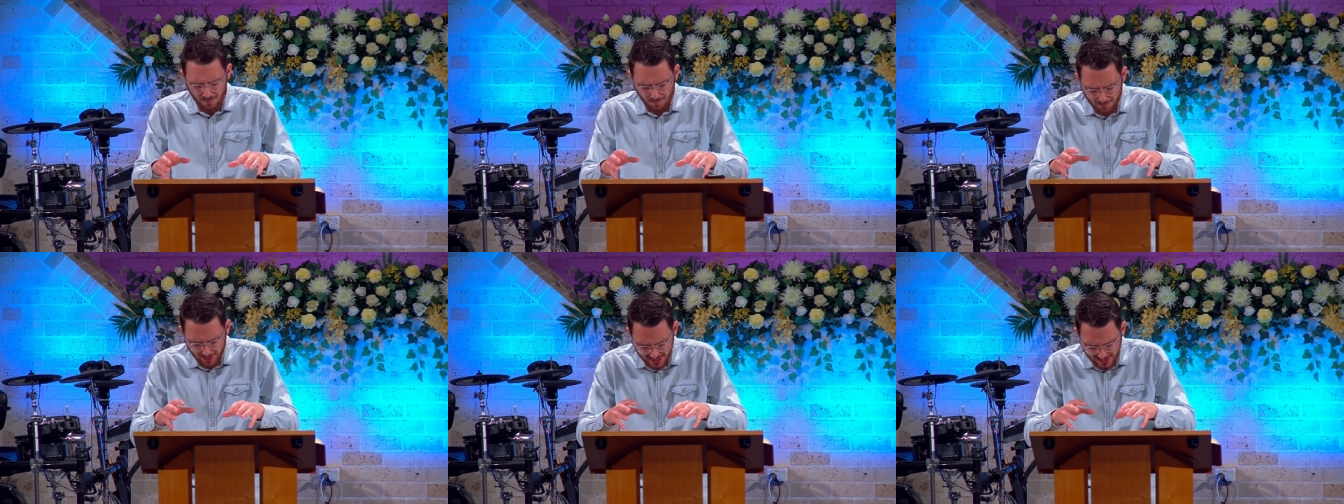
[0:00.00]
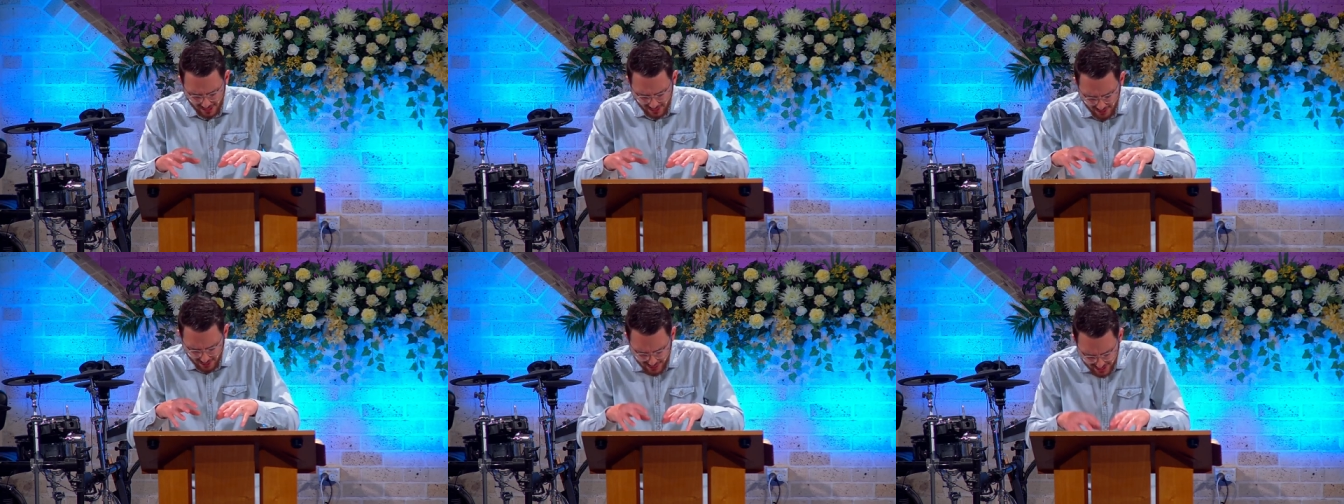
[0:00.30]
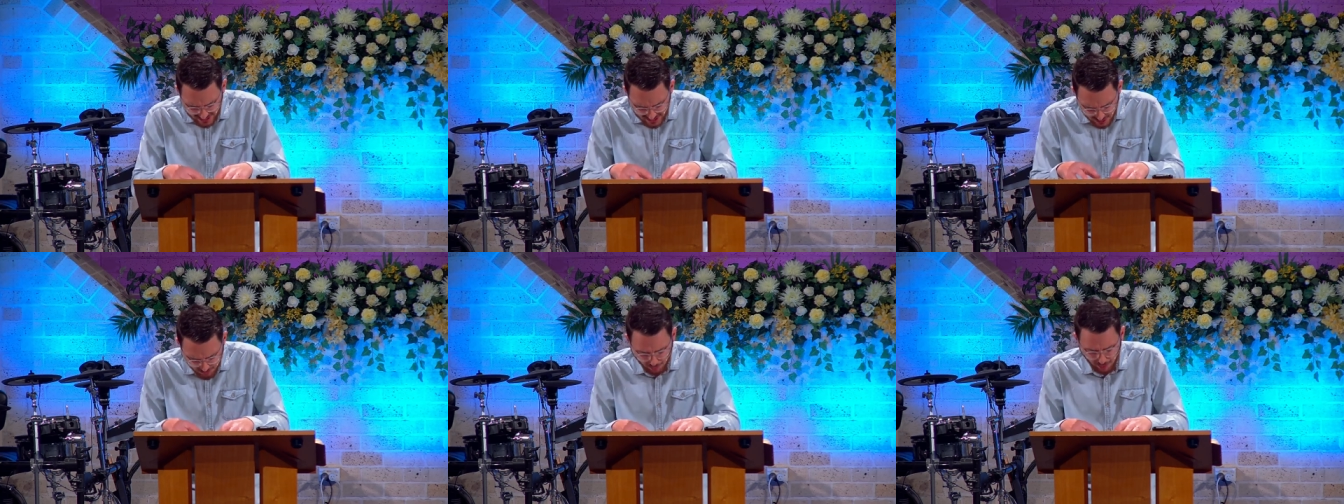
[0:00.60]
But
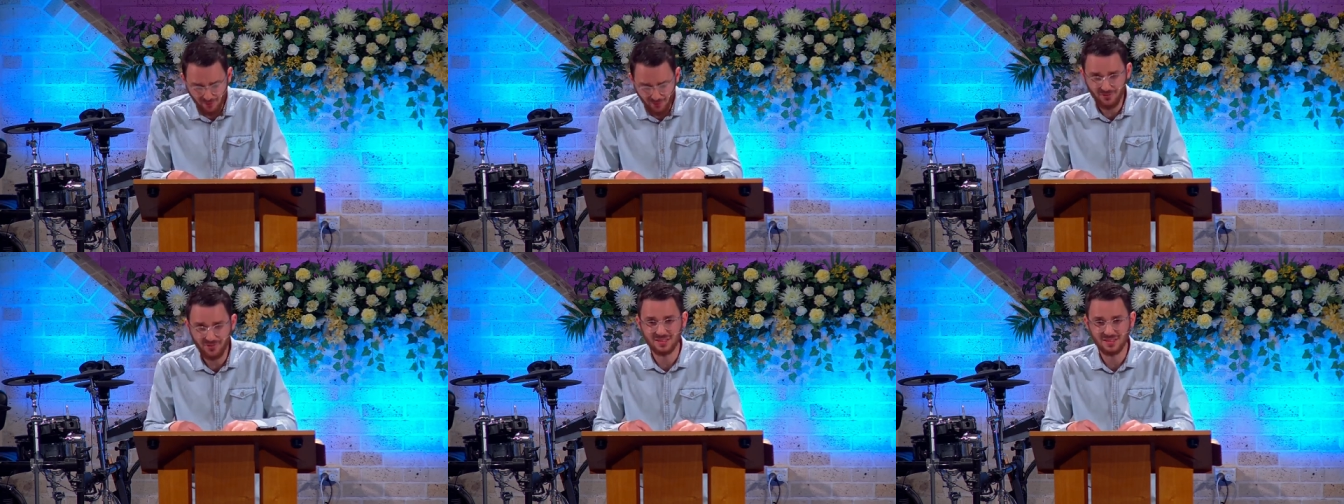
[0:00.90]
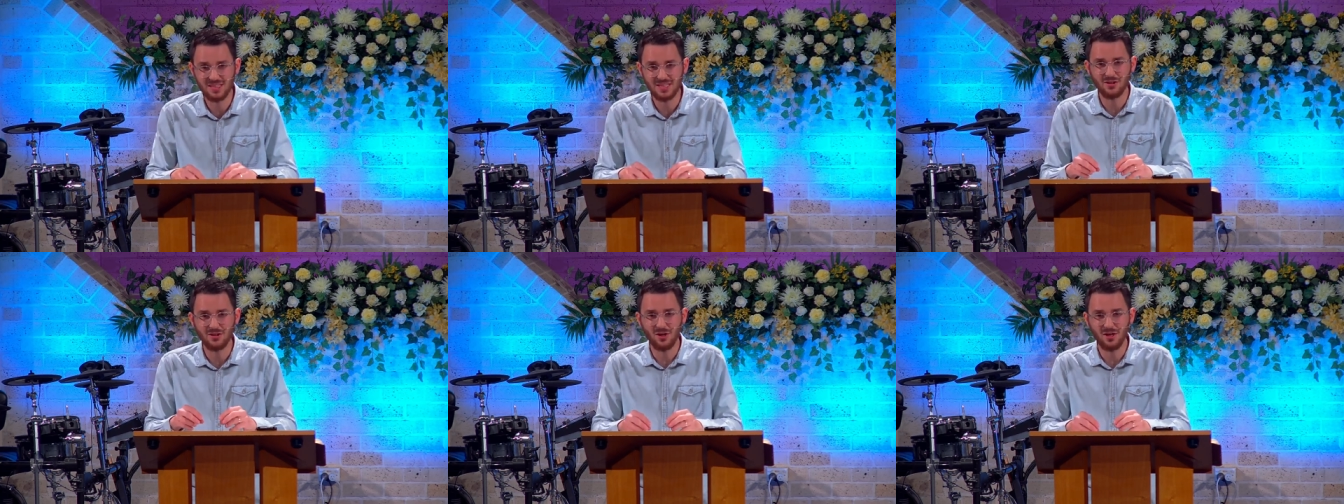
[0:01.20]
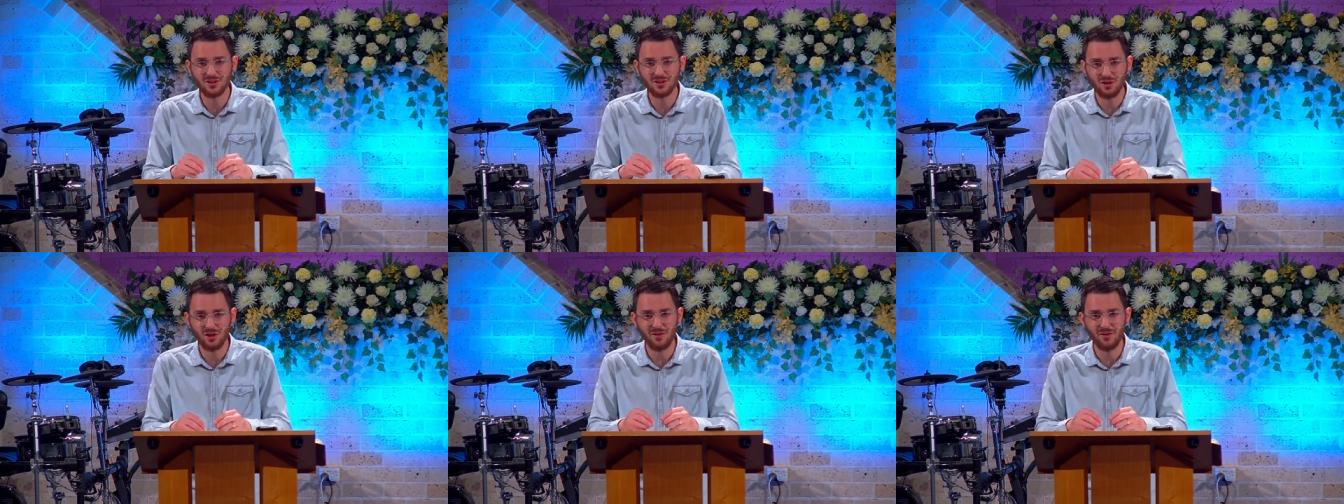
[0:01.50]
this prophecy in
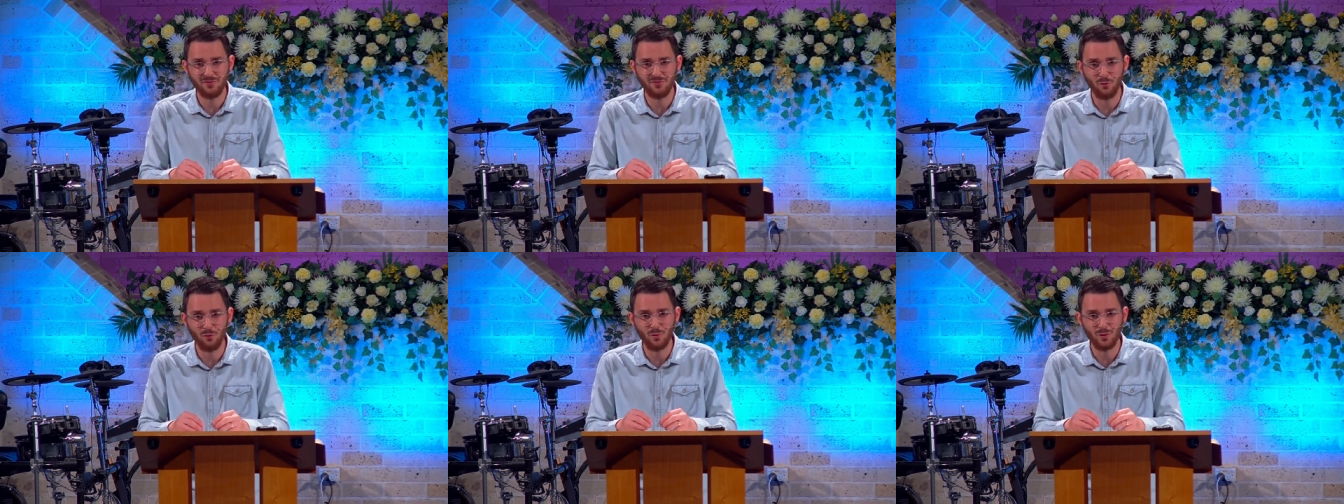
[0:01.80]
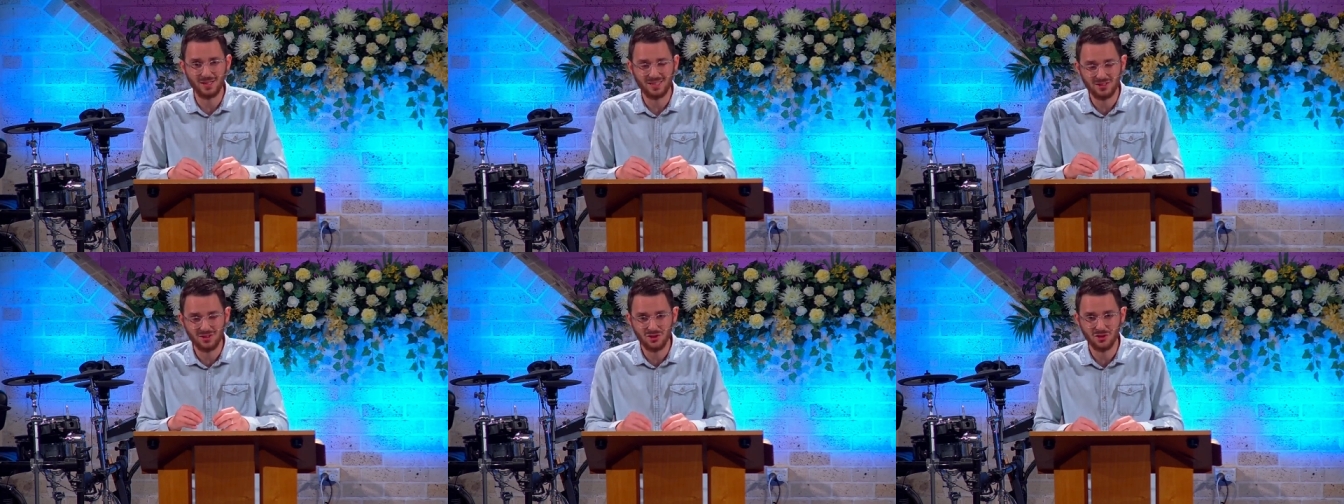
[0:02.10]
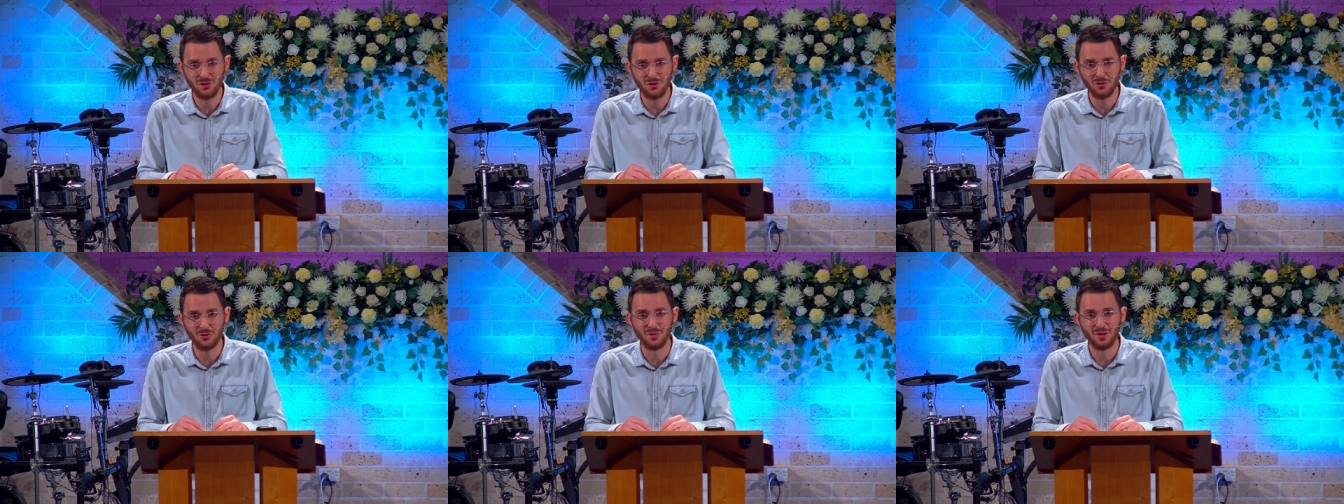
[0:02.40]
Isaiah
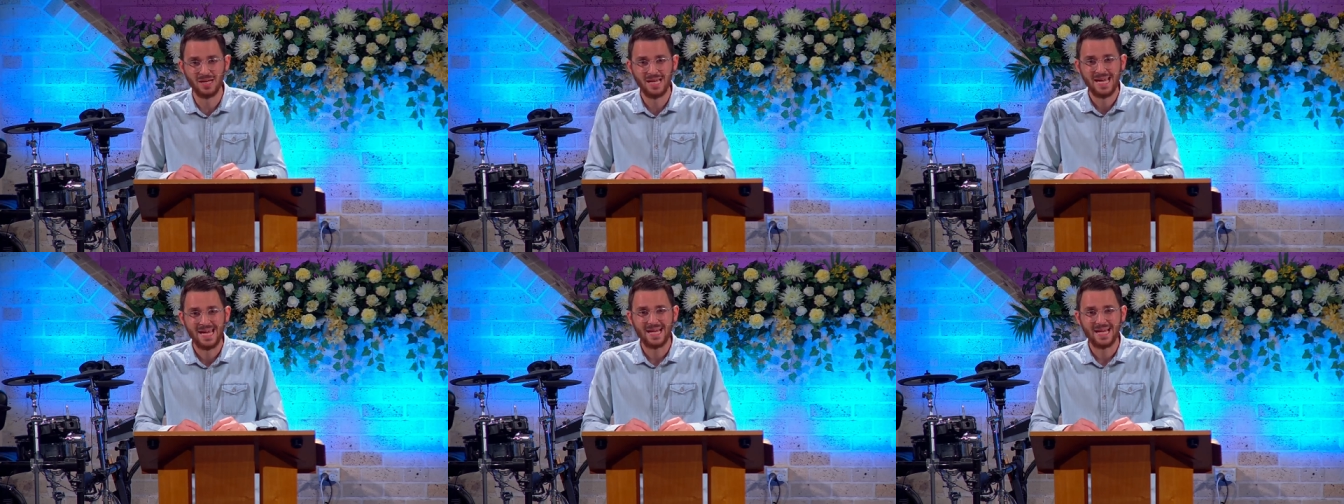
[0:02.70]
42,